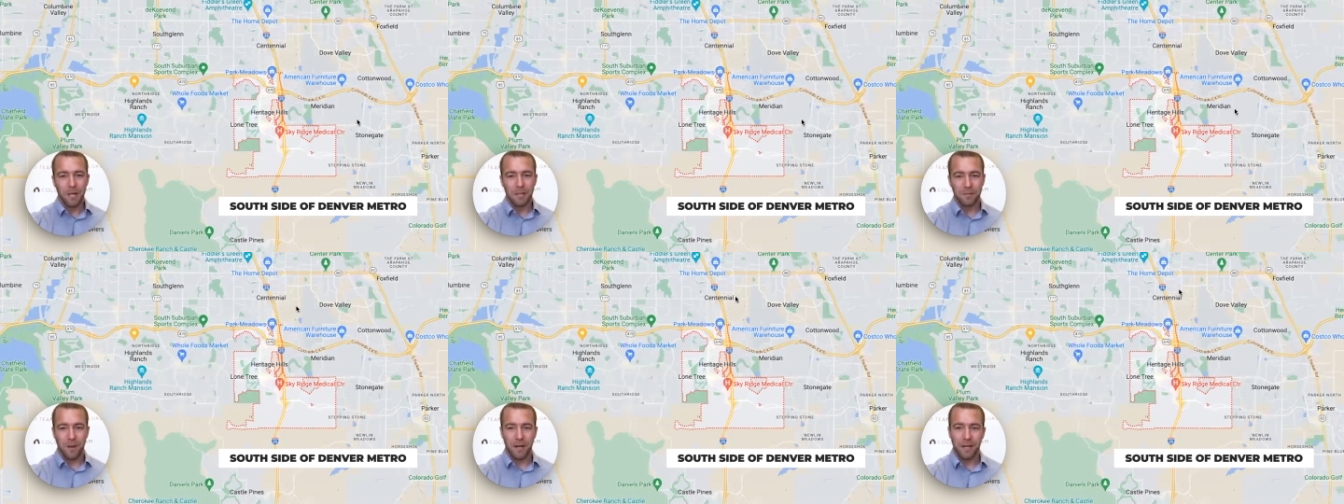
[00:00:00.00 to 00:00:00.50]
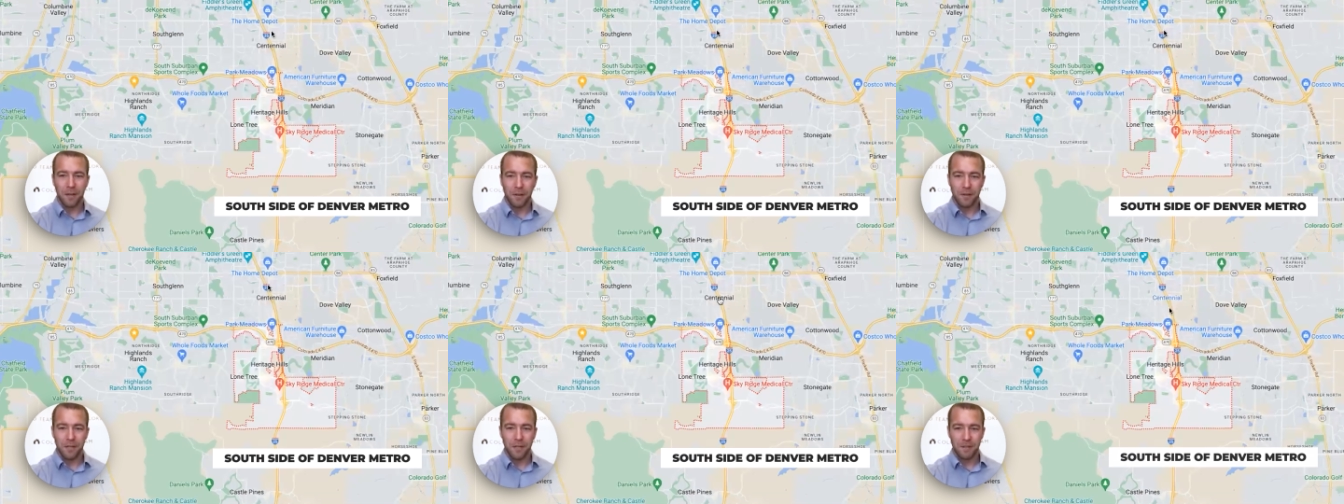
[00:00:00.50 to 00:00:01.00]
It's right here
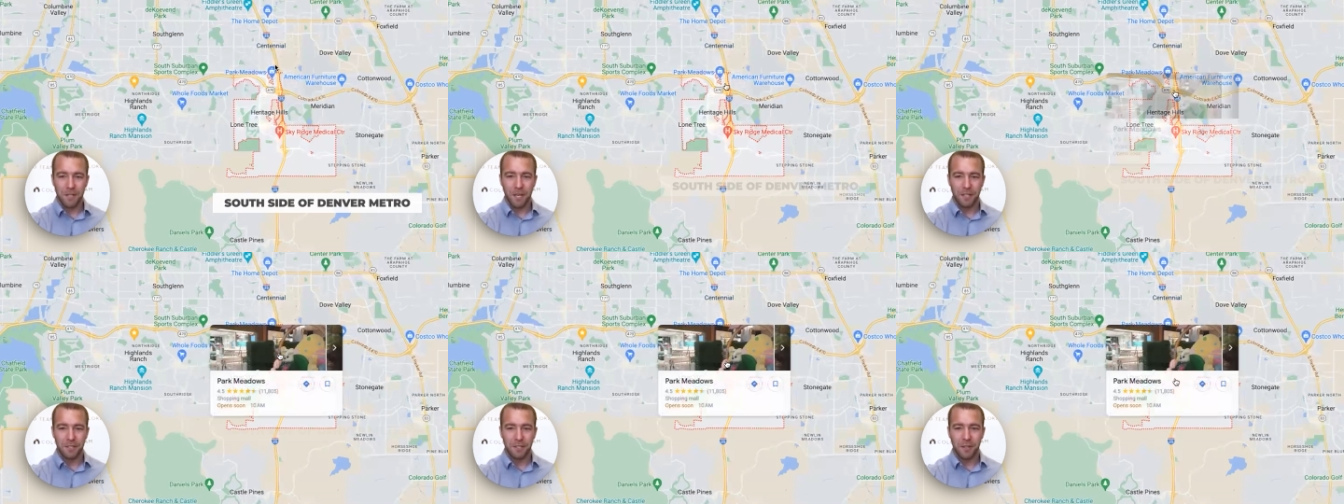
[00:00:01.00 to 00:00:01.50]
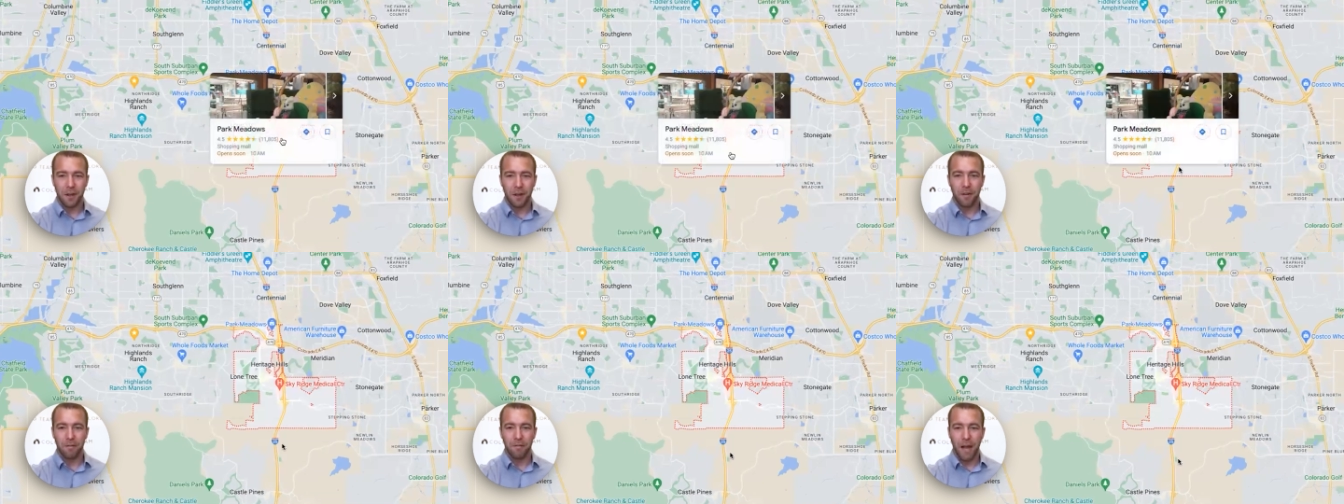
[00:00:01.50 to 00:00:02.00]
at the intersection
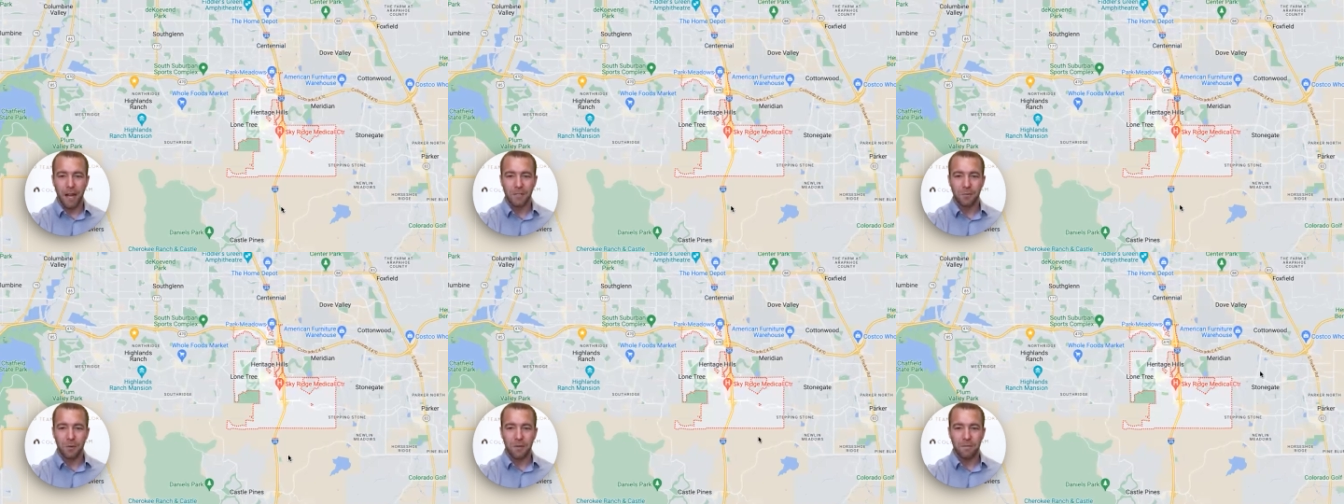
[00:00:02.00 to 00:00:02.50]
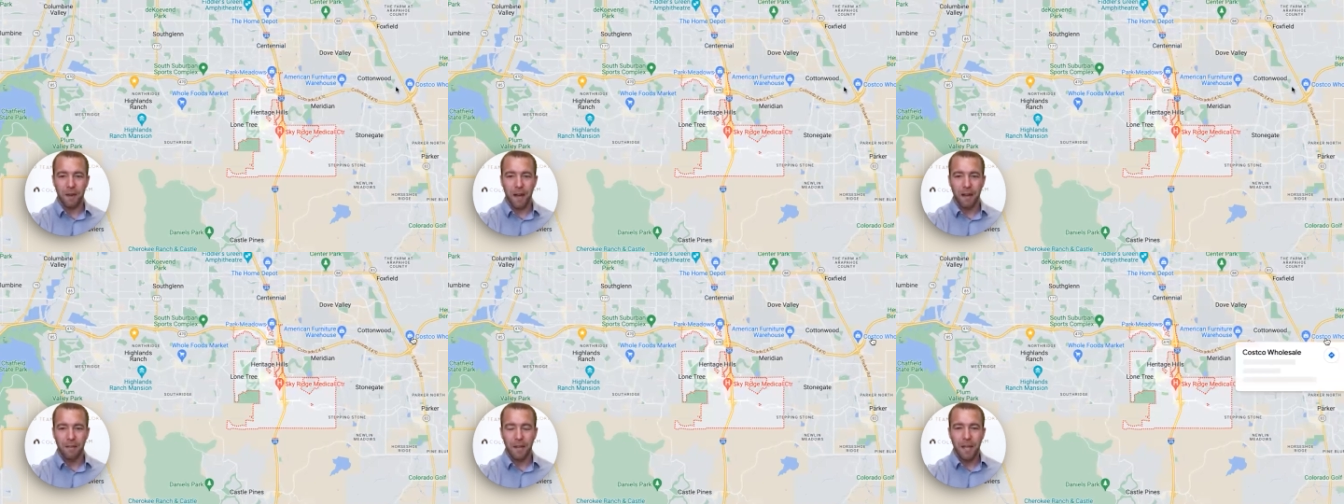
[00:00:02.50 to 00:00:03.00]
of I
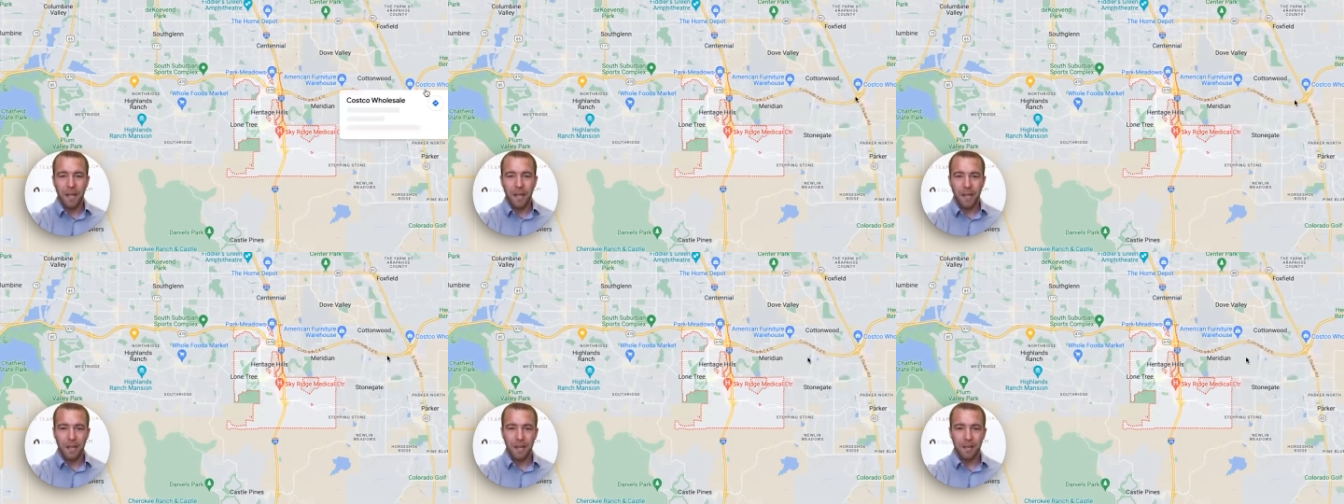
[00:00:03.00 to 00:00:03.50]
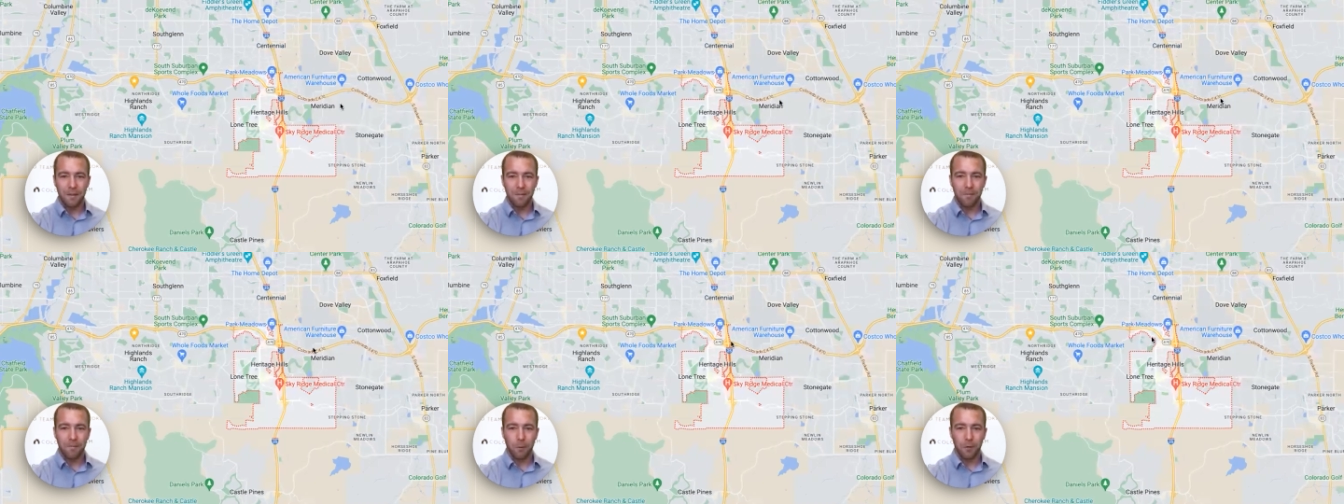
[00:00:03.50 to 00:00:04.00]
25 and
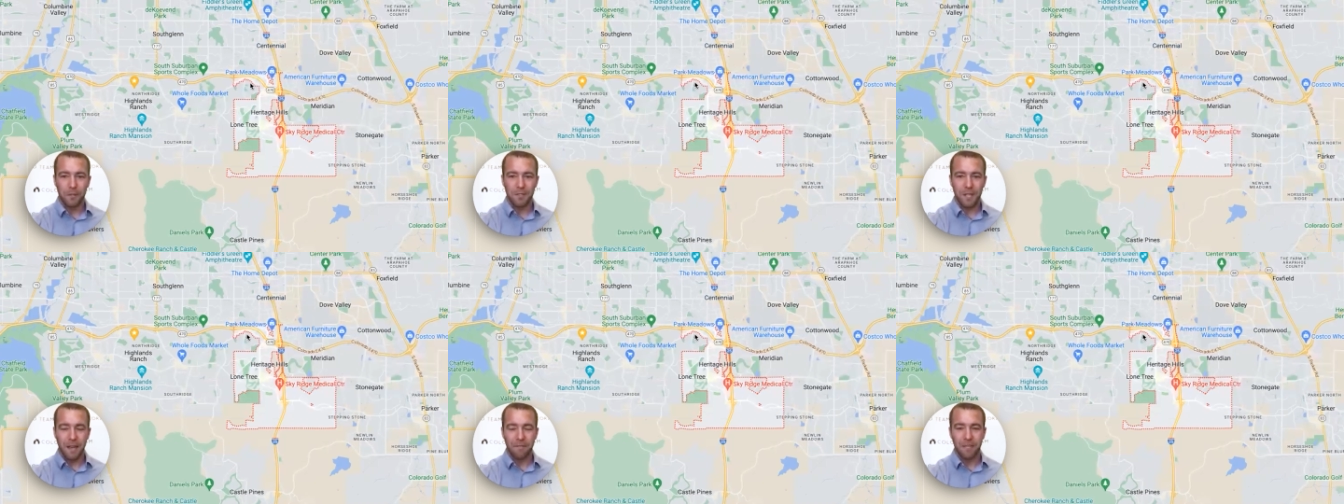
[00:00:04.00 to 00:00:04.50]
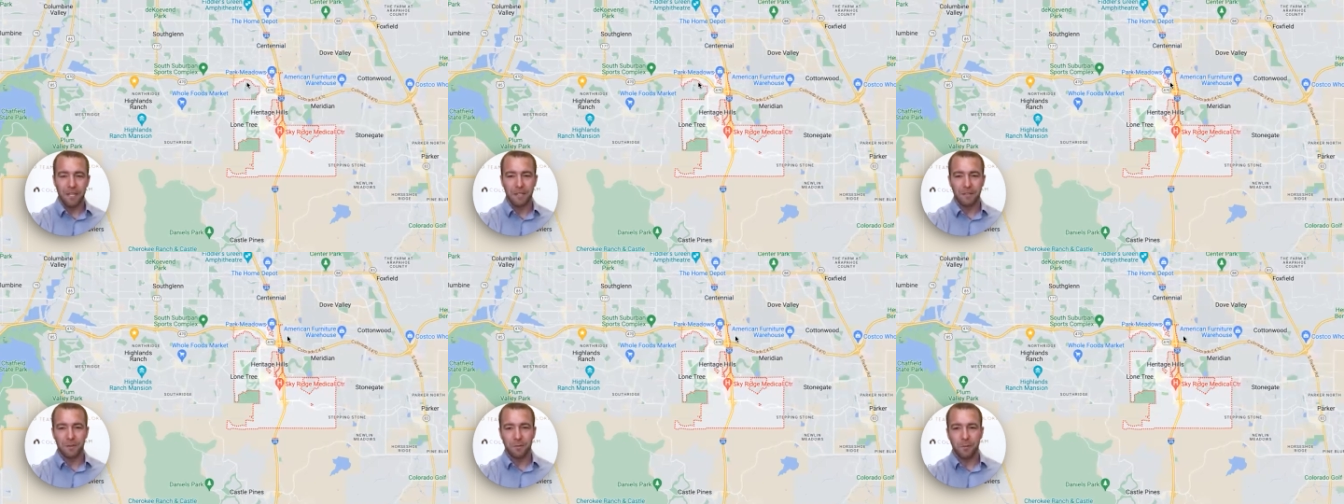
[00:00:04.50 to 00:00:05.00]
470.
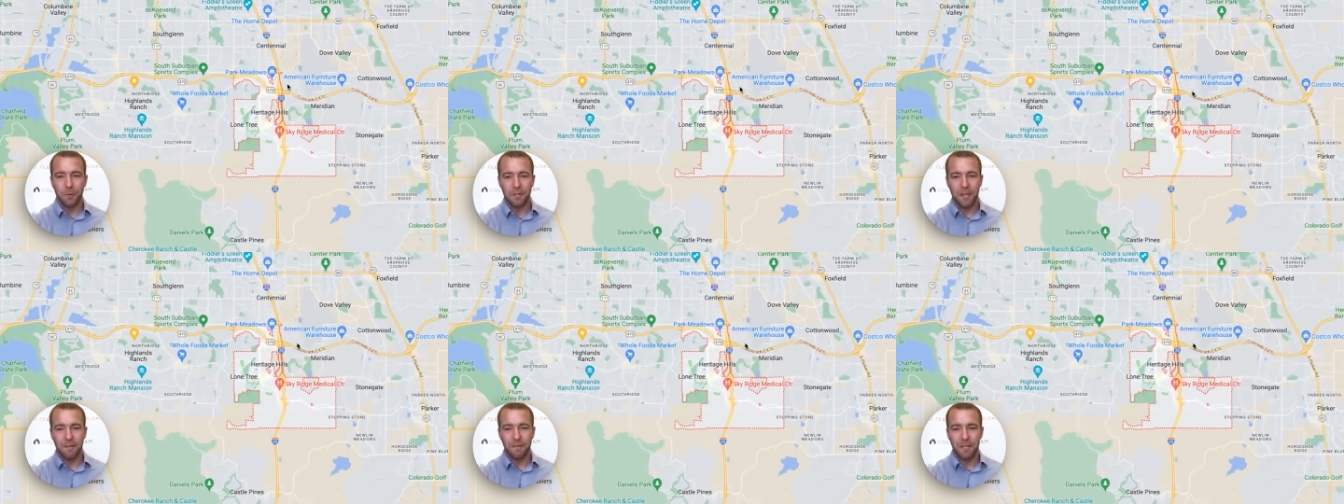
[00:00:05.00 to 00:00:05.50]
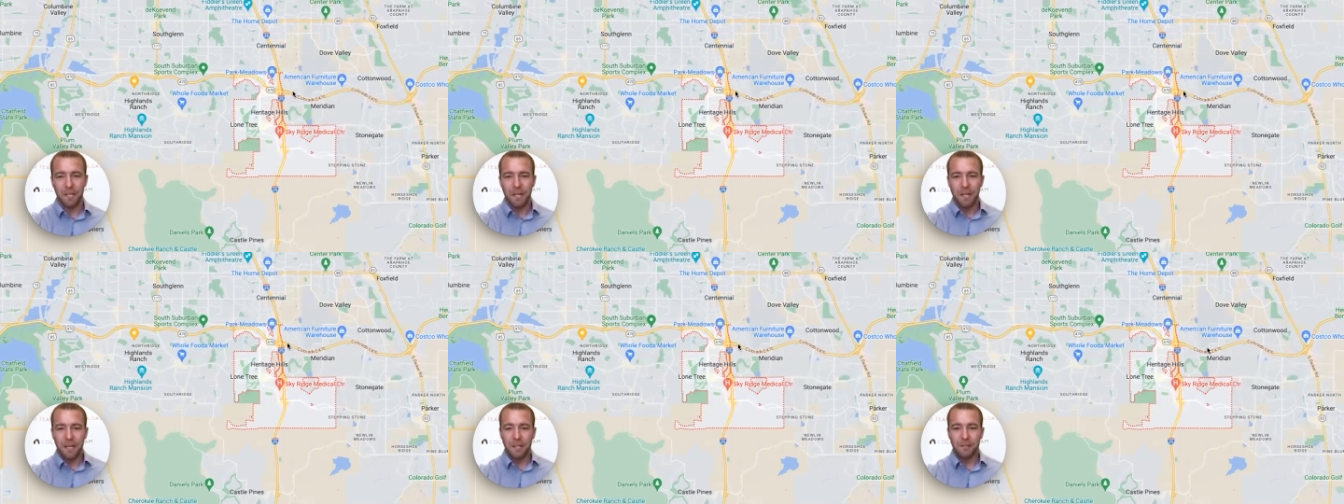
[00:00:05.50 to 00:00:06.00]
And so 470,
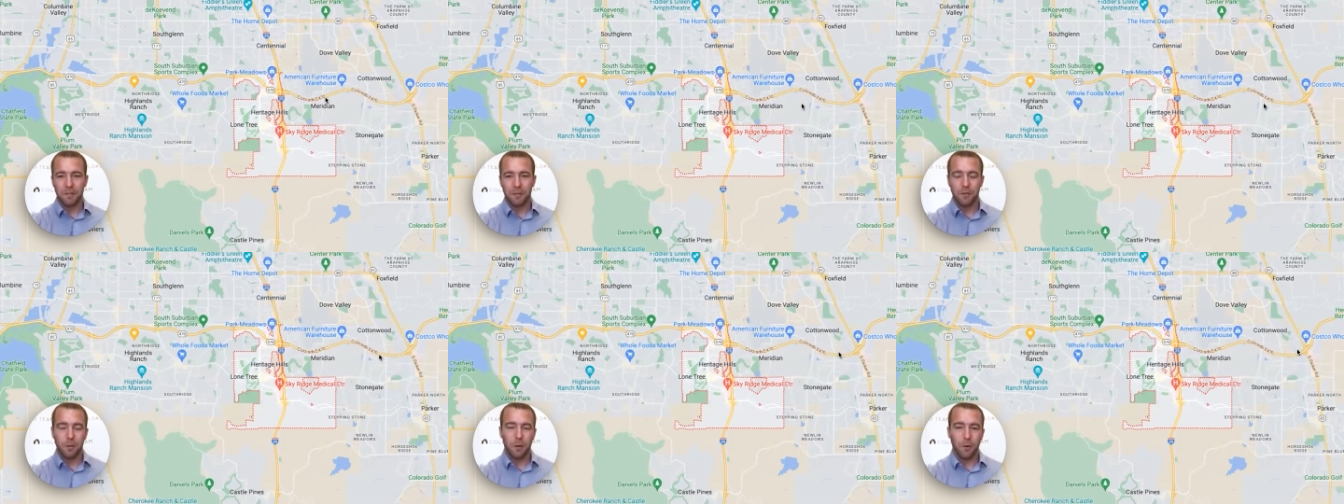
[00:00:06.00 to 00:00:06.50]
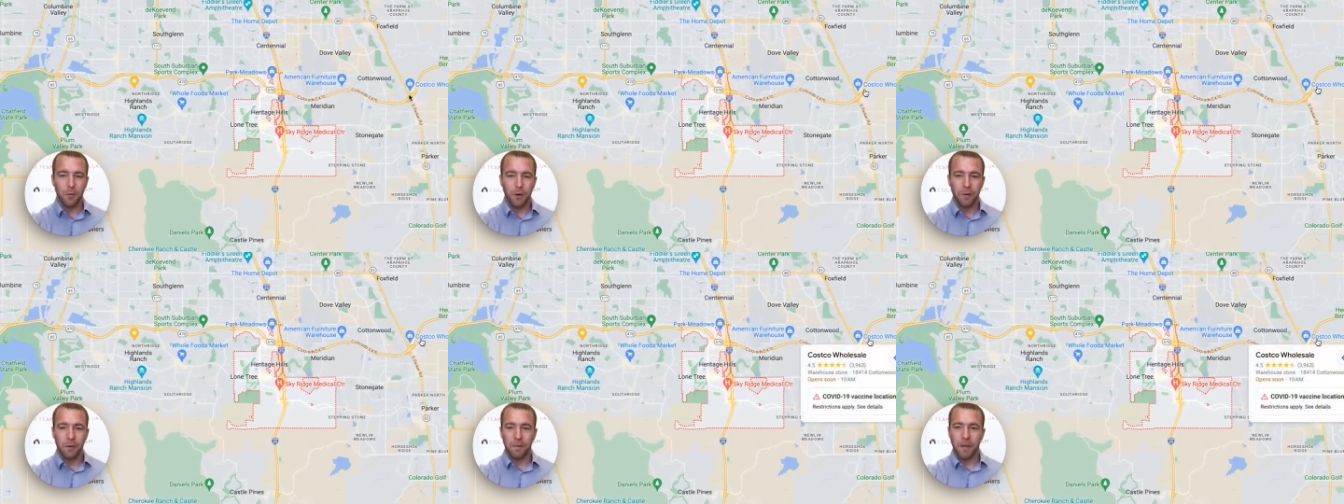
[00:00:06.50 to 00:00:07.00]
it's a toll
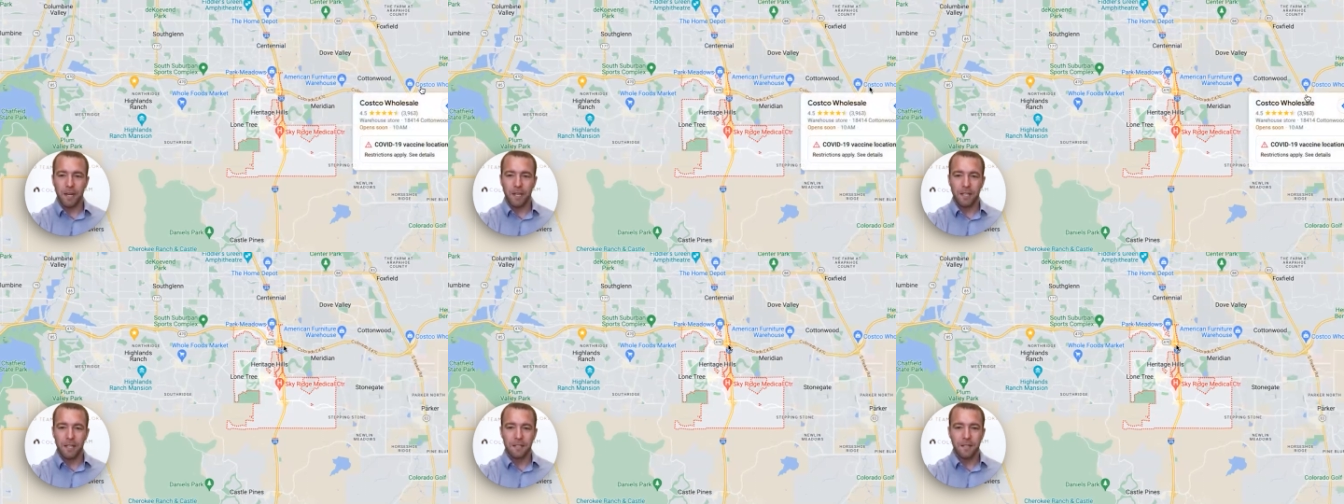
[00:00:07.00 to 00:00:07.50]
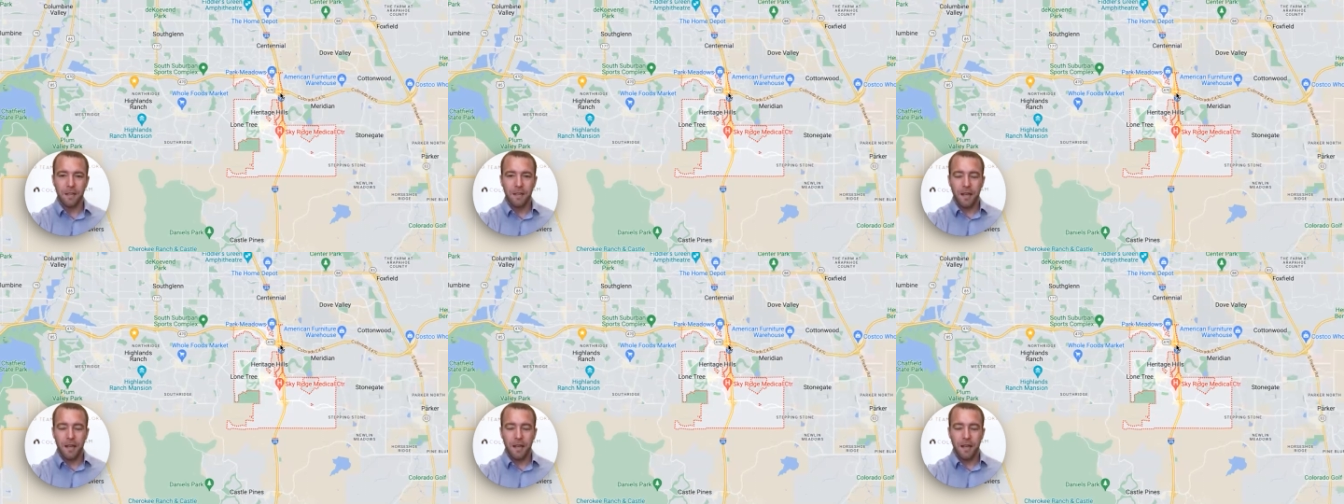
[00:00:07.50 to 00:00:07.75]
road if you head east.